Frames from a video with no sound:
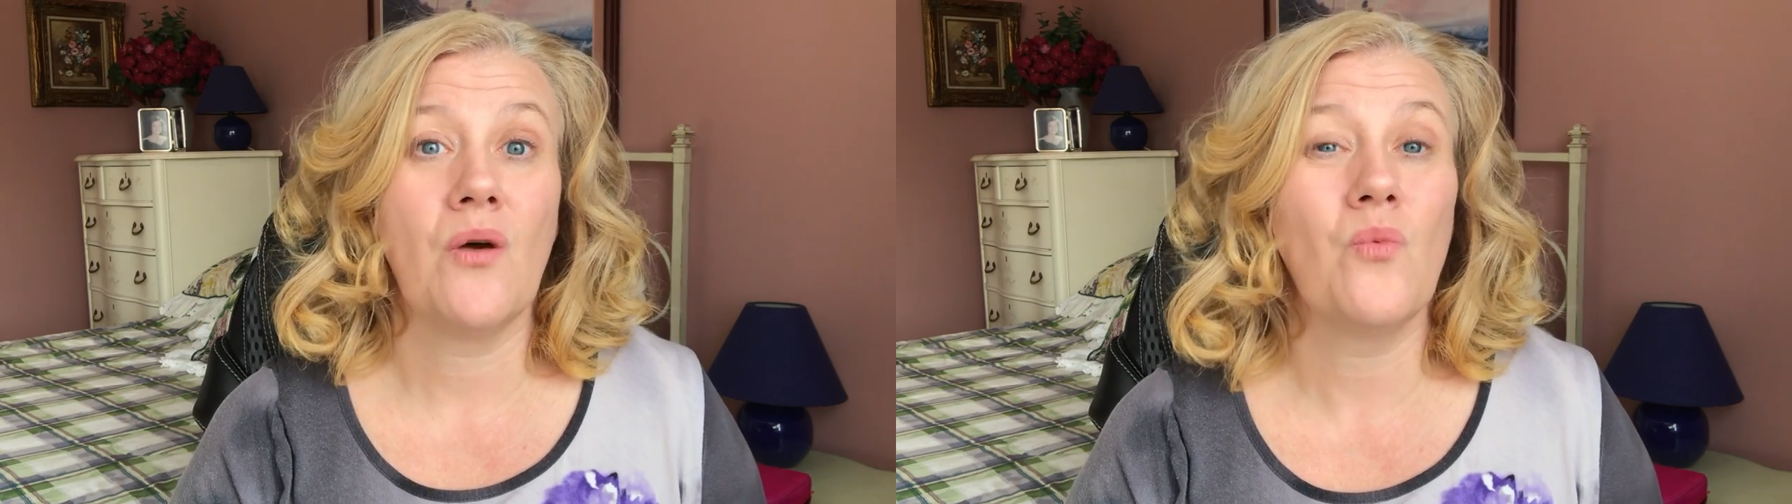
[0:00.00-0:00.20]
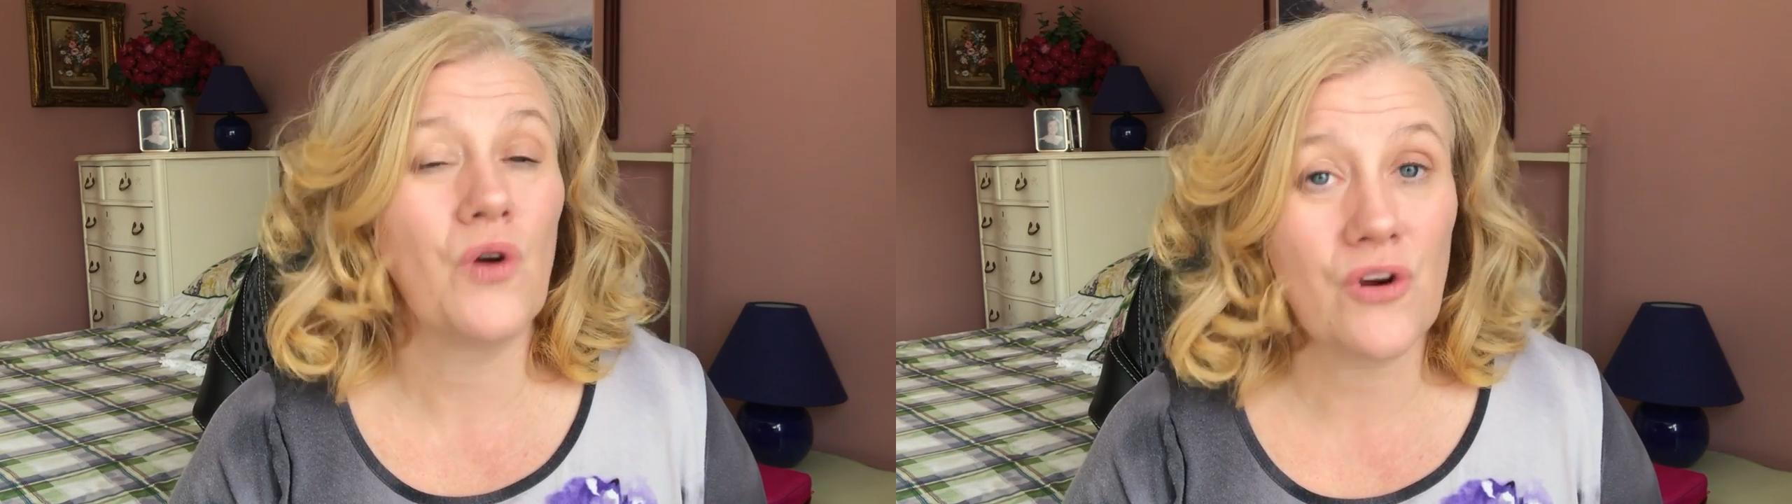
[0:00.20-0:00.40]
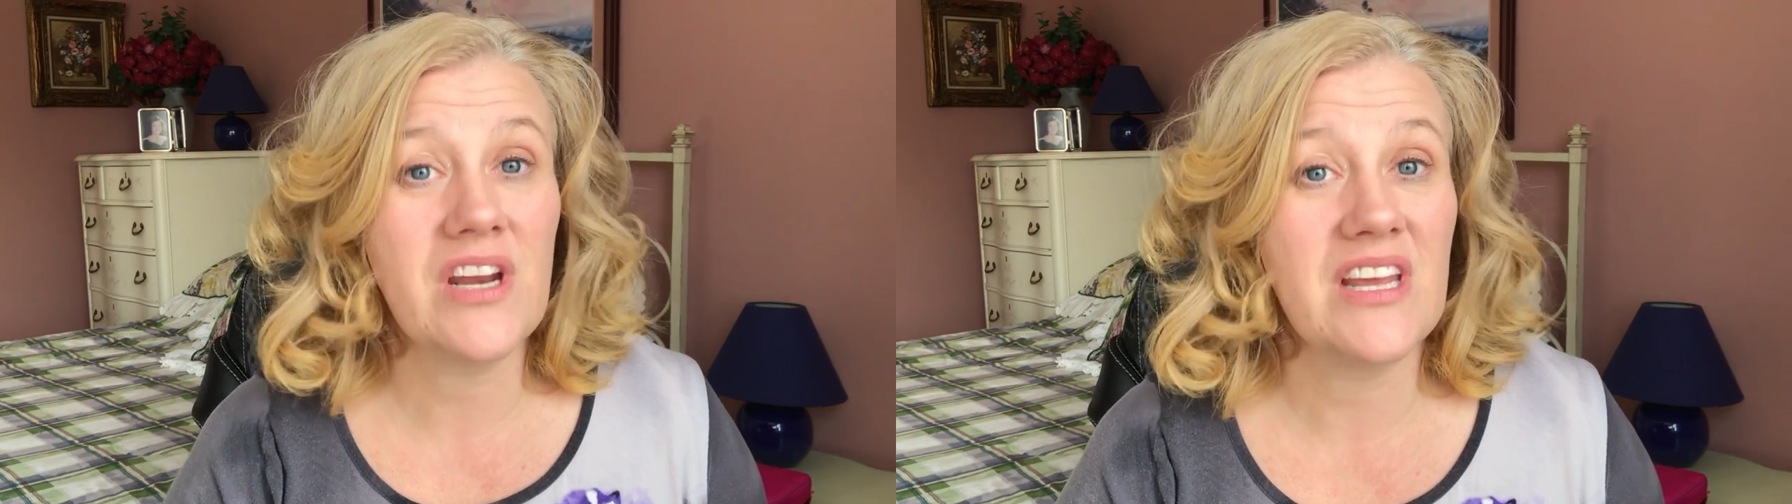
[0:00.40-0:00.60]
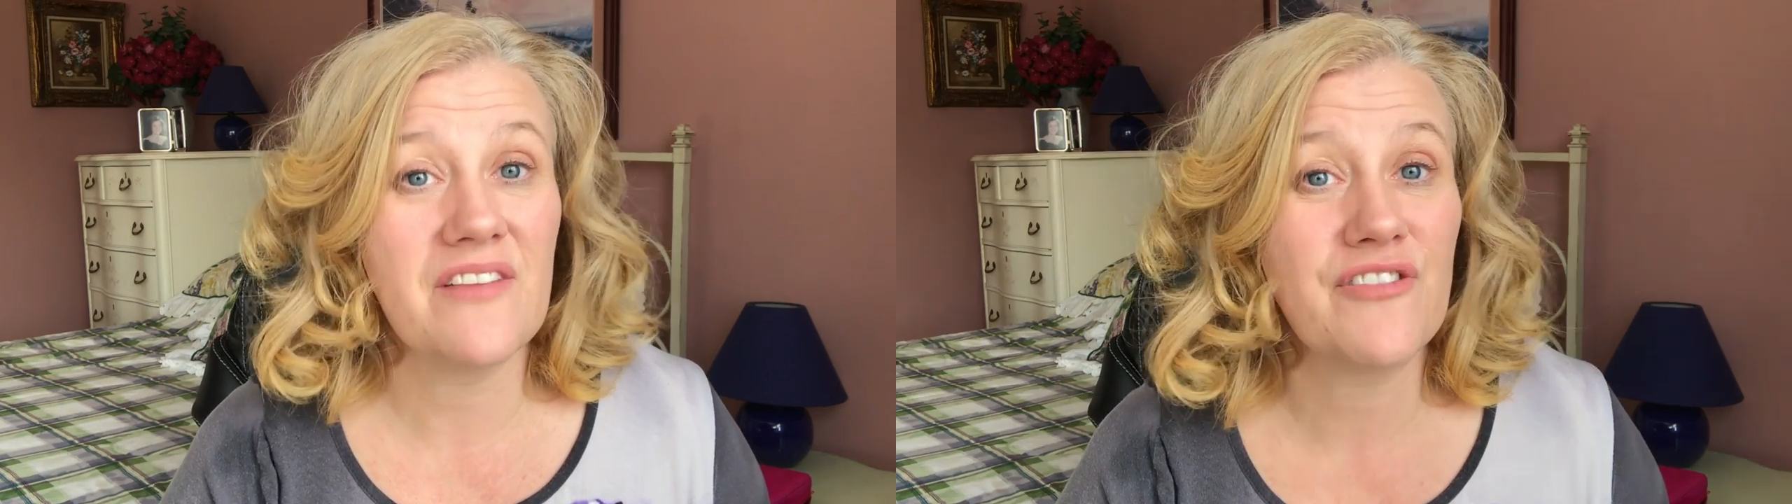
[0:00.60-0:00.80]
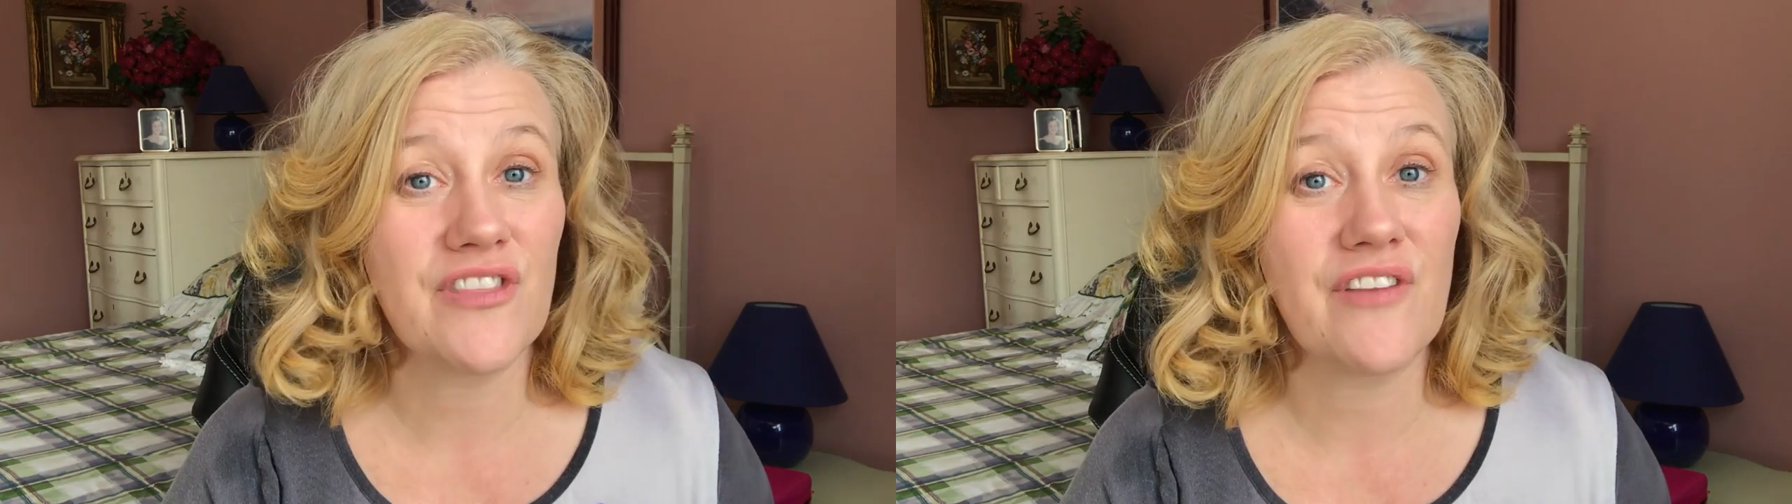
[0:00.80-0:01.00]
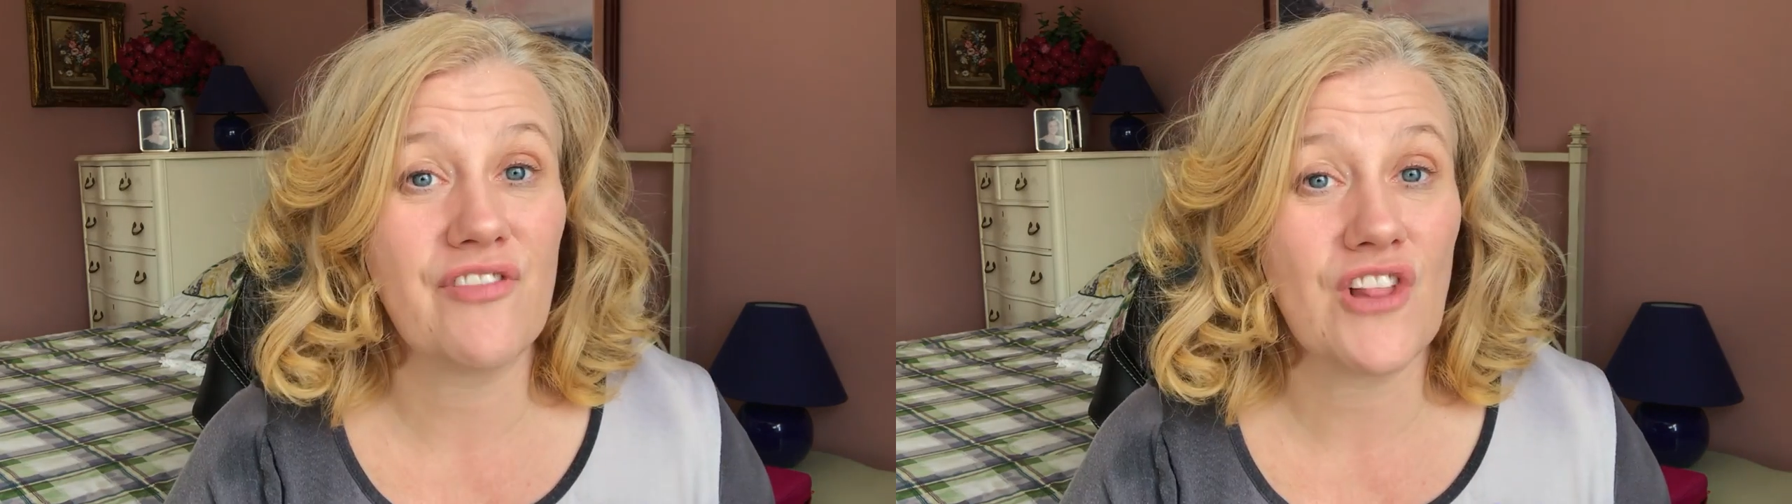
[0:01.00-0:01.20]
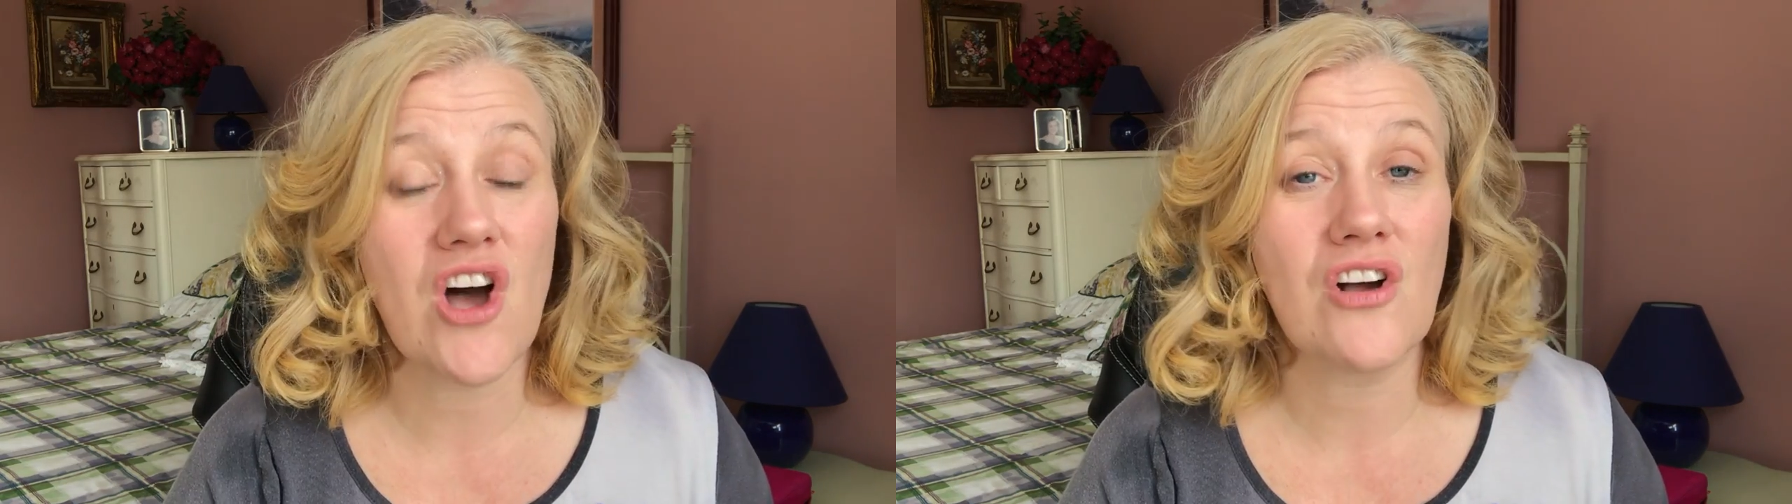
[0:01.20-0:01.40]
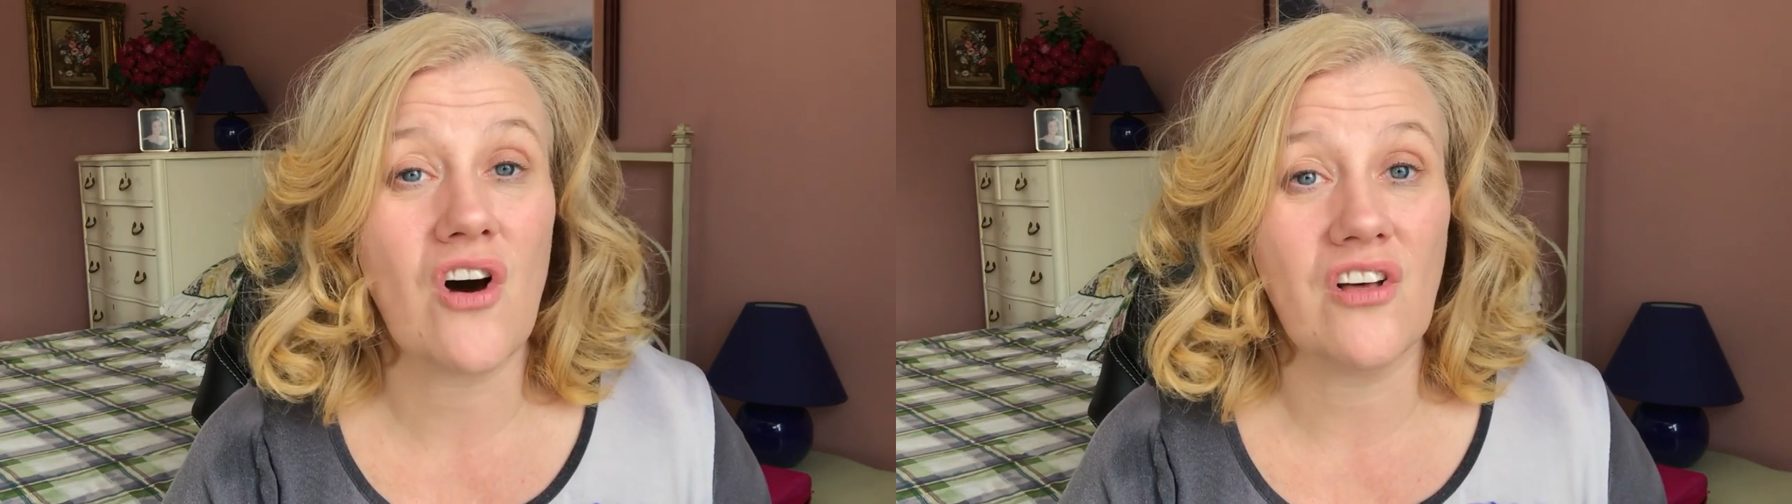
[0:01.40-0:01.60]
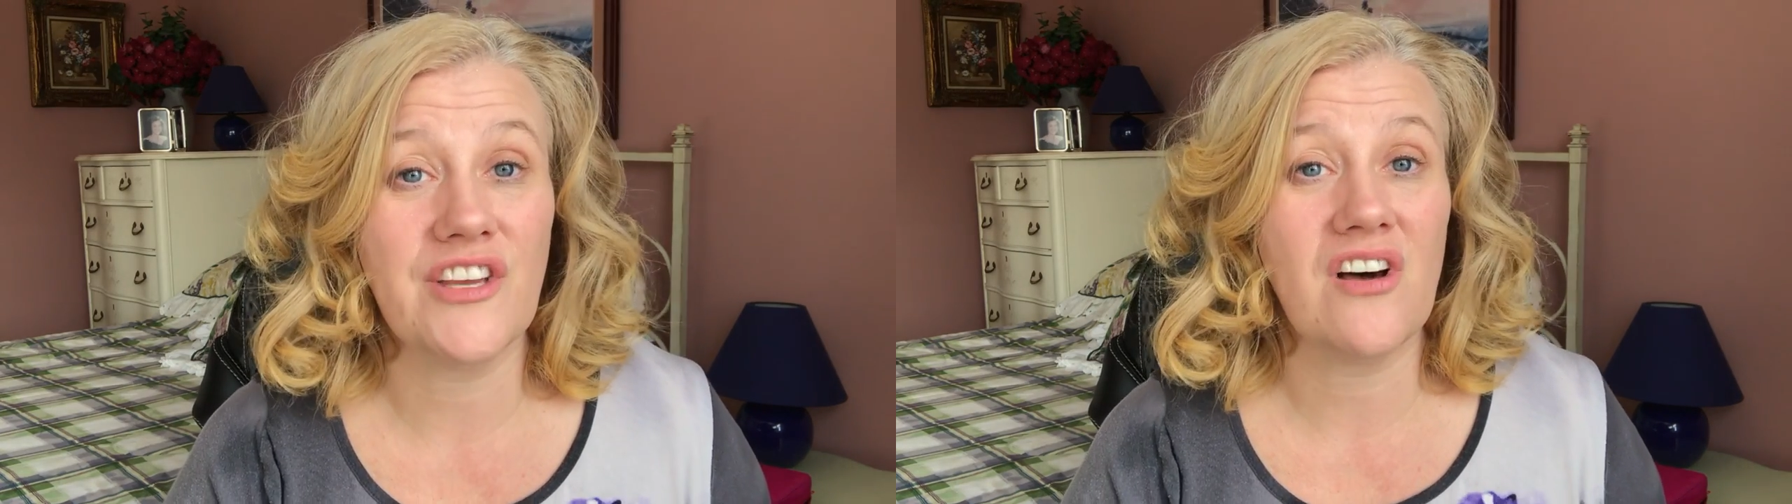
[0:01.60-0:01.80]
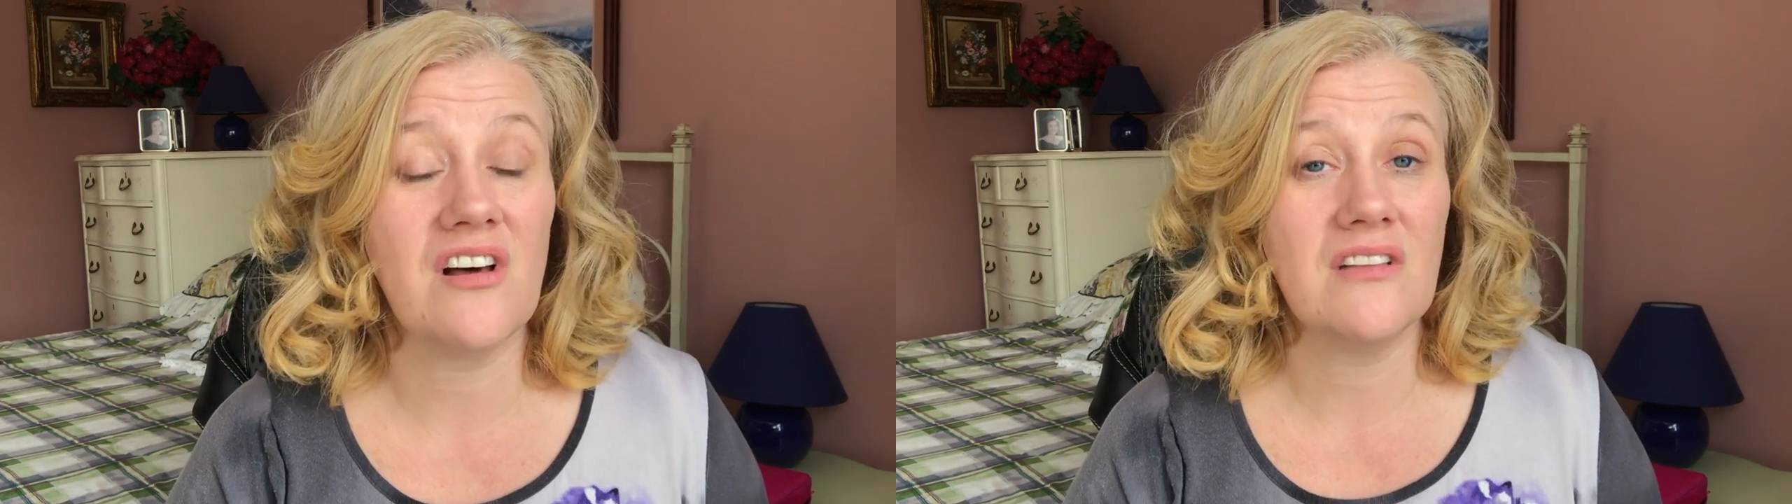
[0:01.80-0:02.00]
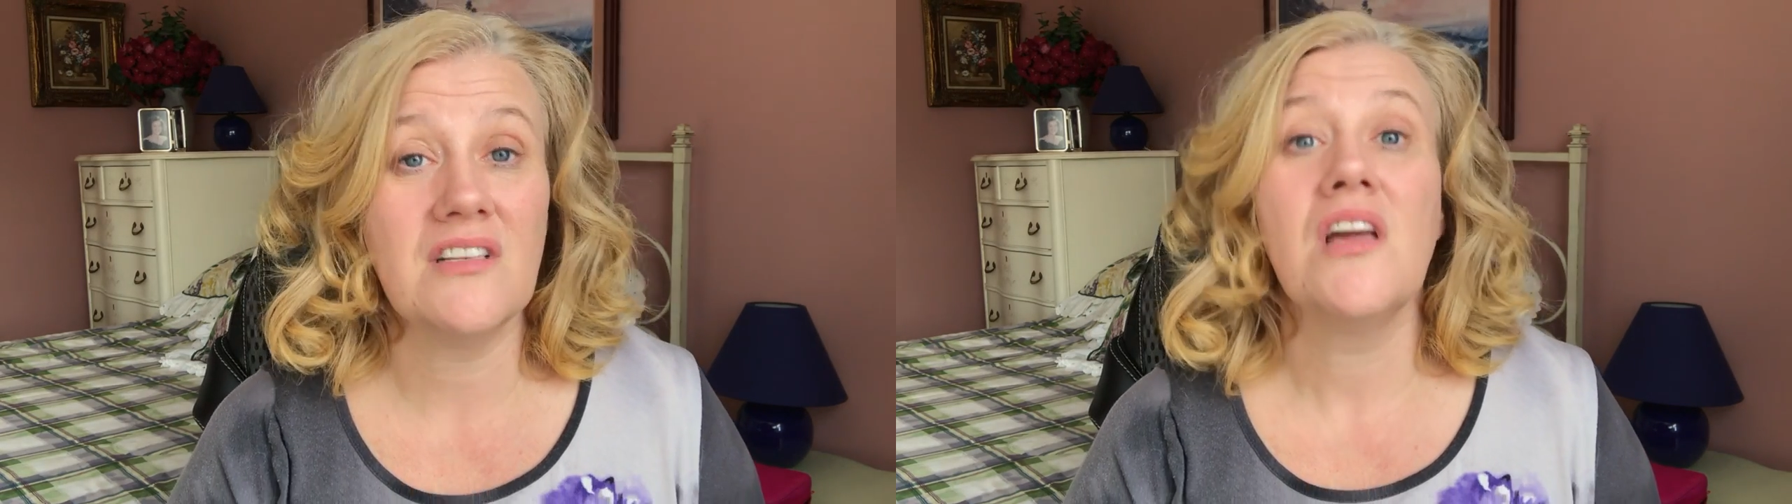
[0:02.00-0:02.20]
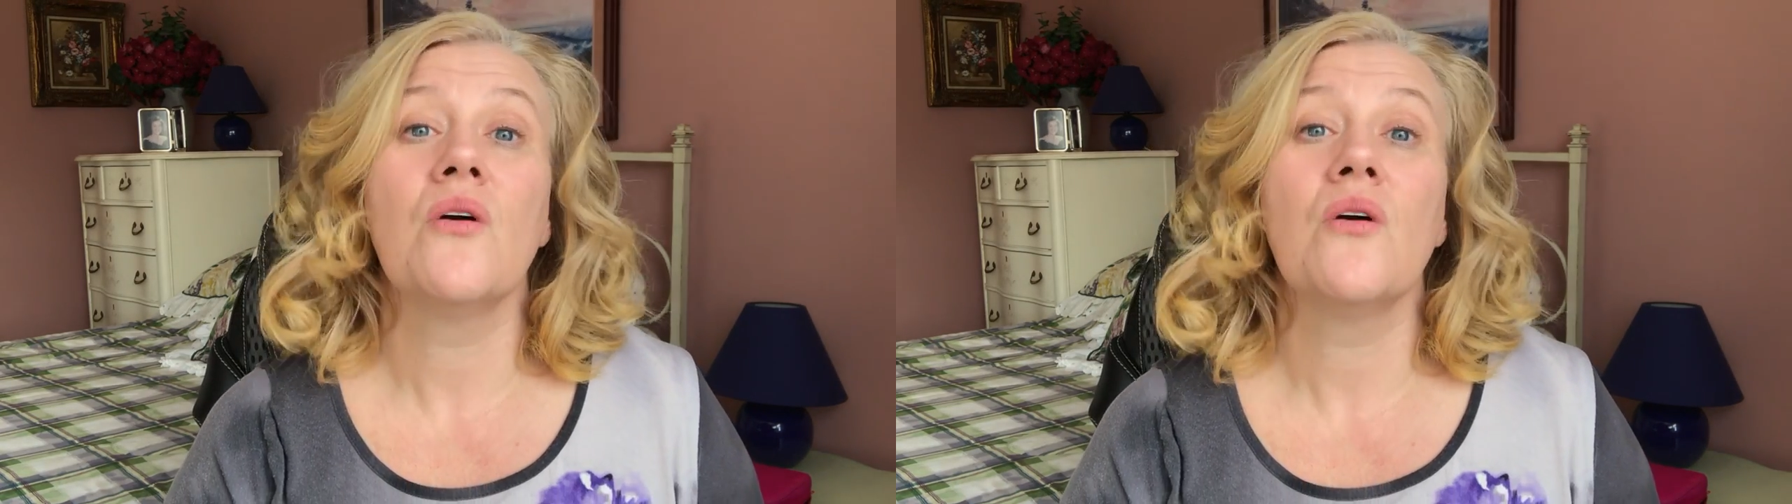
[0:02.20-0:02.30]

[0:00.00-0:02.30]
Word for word: We're in it for the long haul, y'all.